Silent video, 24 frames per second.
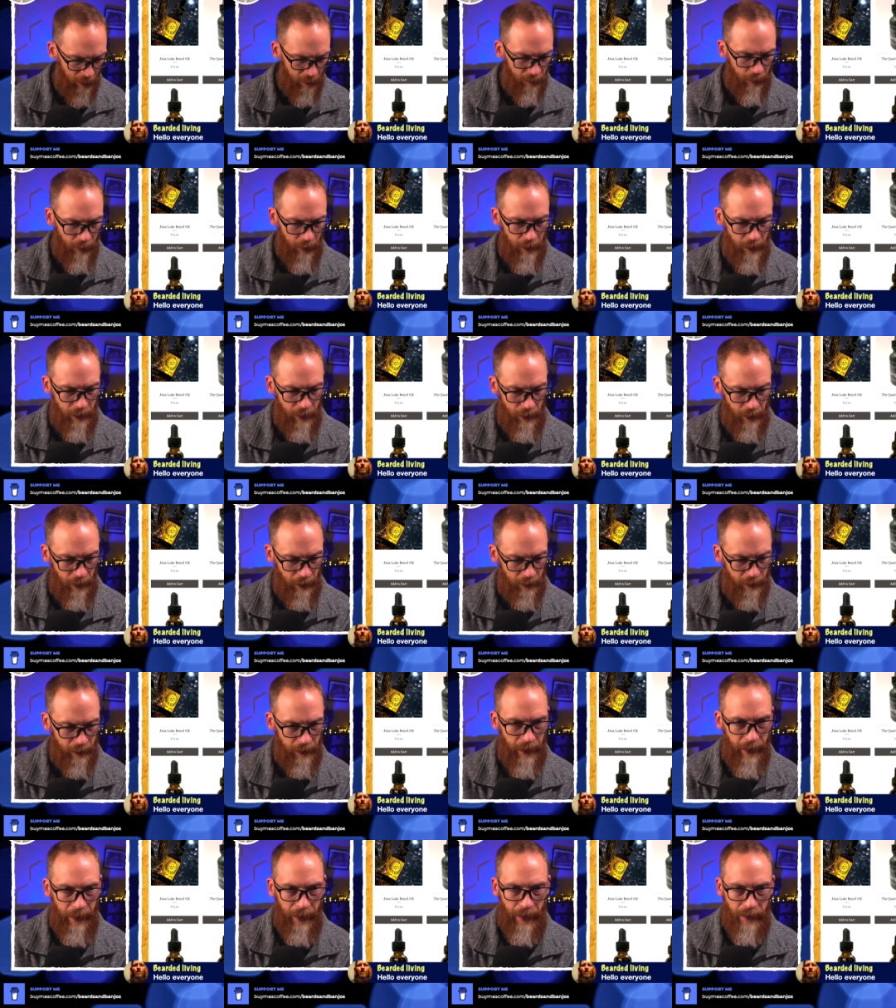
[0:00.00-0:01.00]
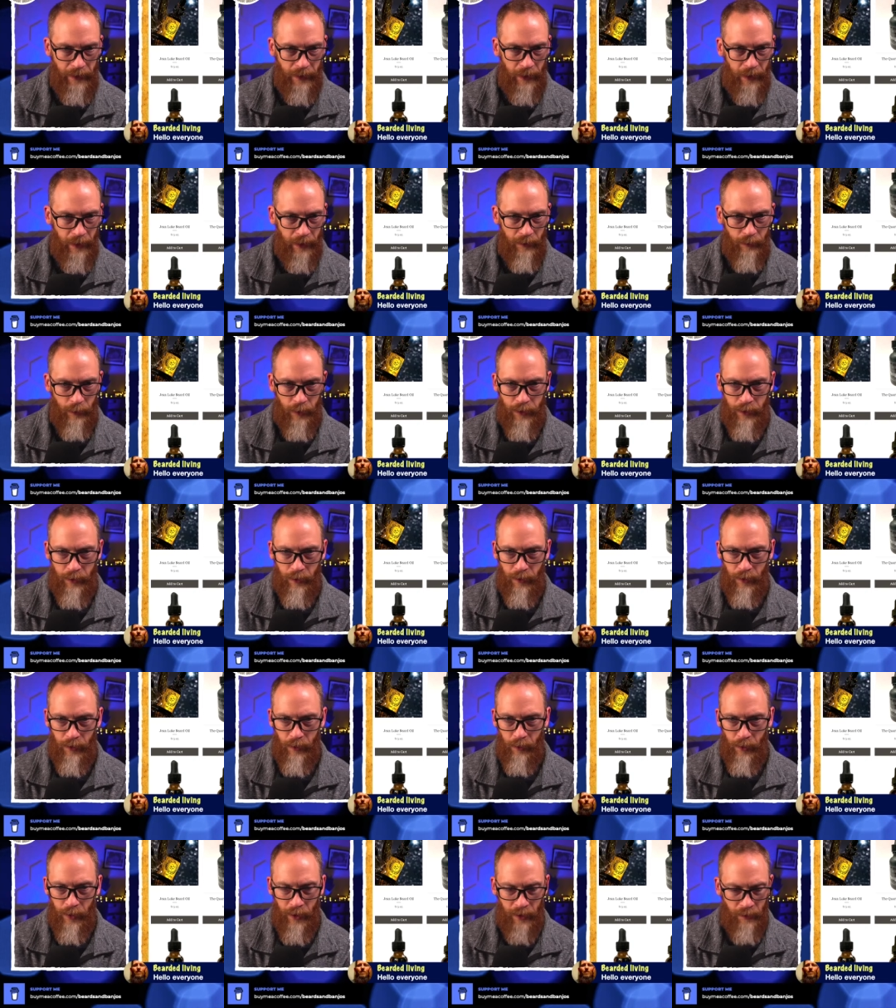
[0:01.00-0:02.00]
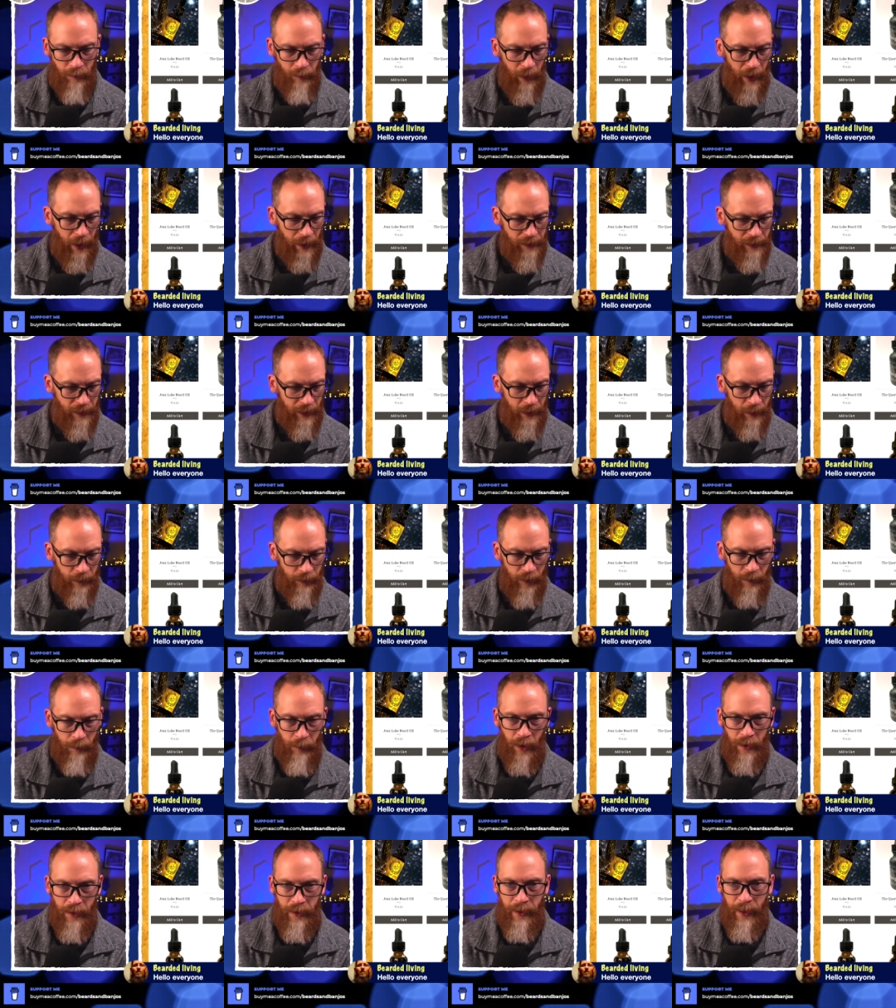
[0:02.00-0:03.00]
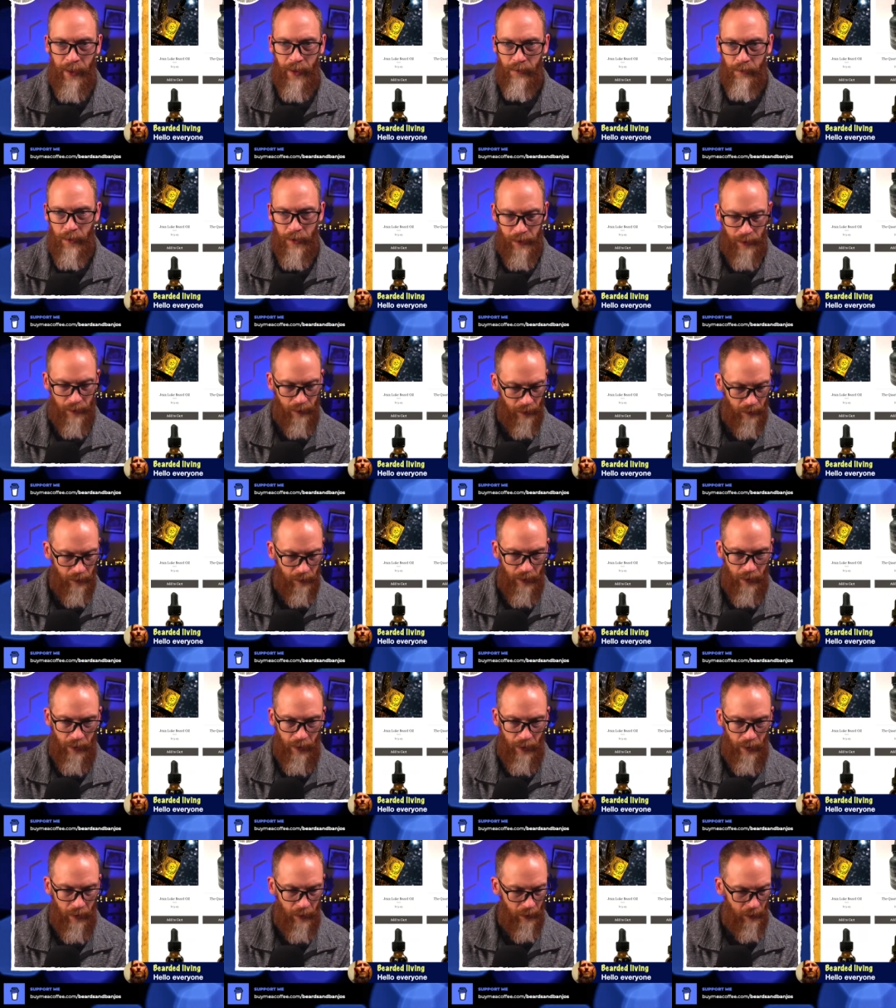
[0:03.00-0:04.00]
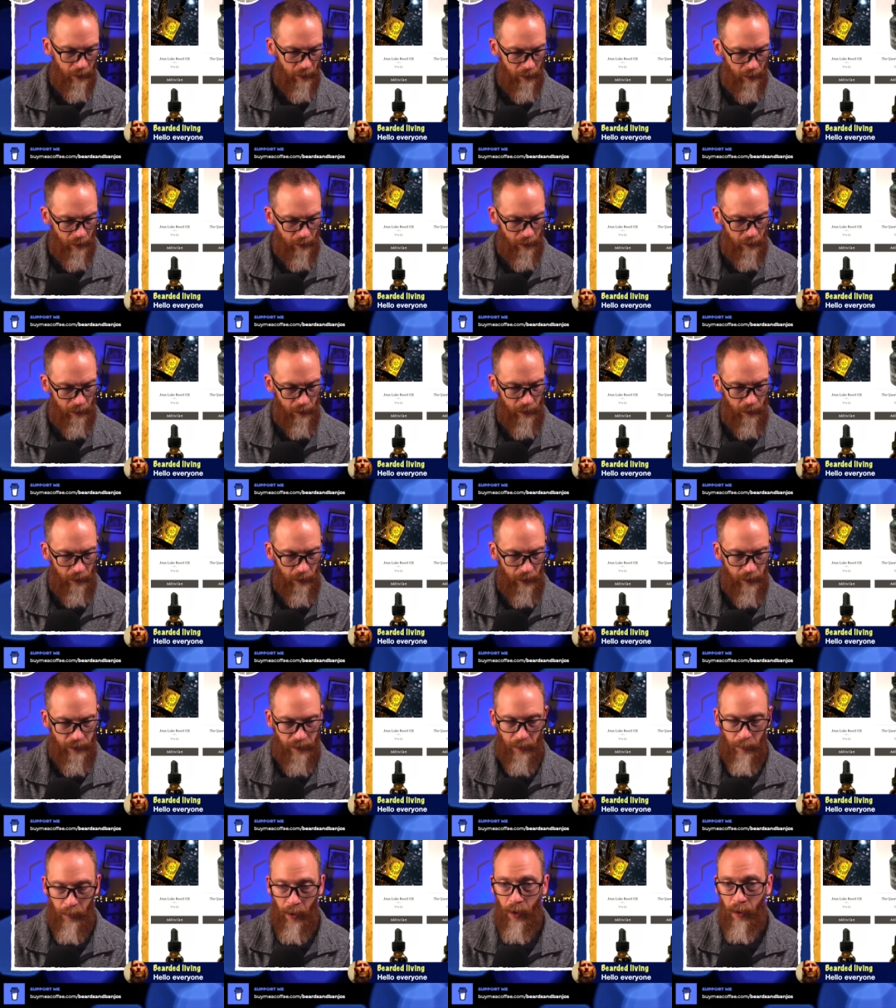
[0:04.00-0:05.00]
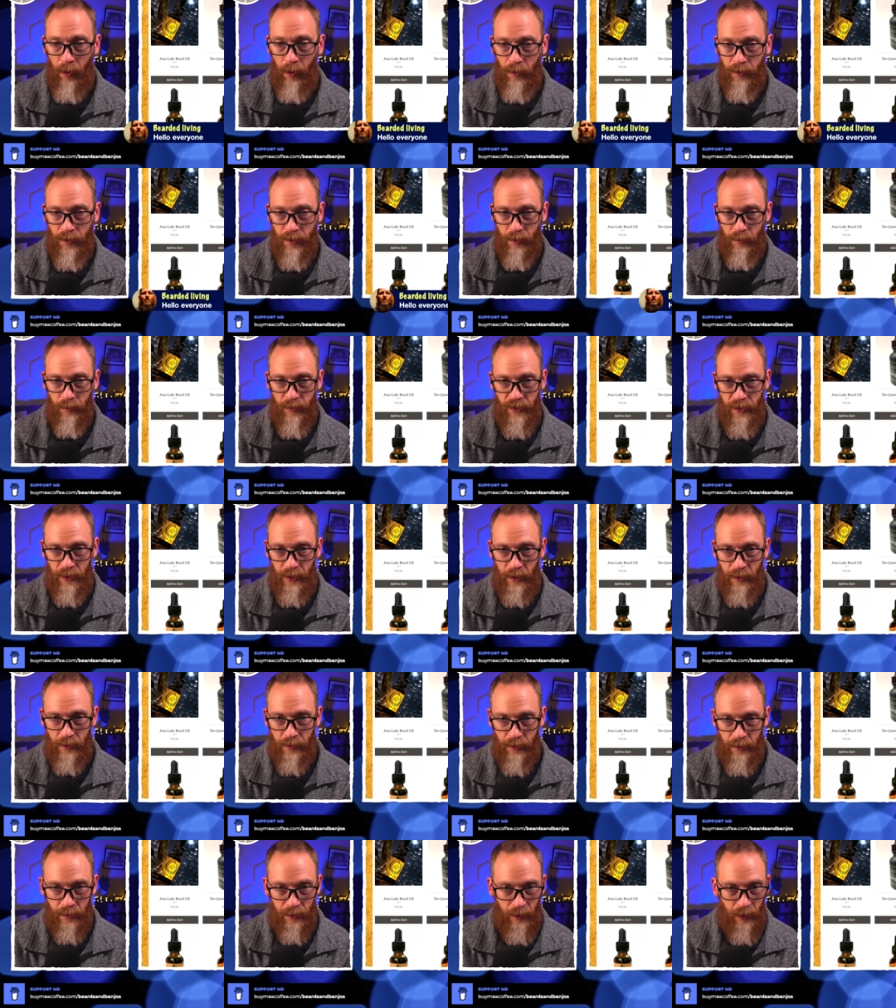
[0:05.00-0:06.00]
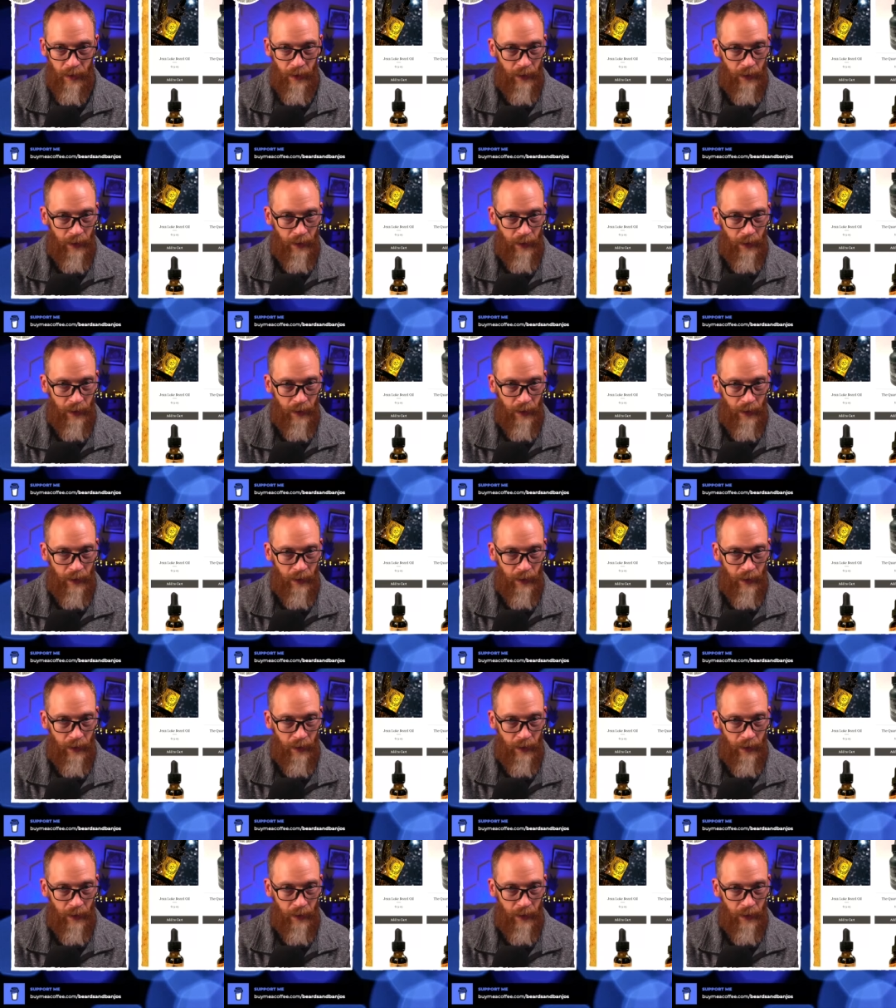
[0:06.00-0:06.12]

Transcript: Appreciate that. We're doing a little unboxing here for Mudcat Whiskers. That's some awesome scents.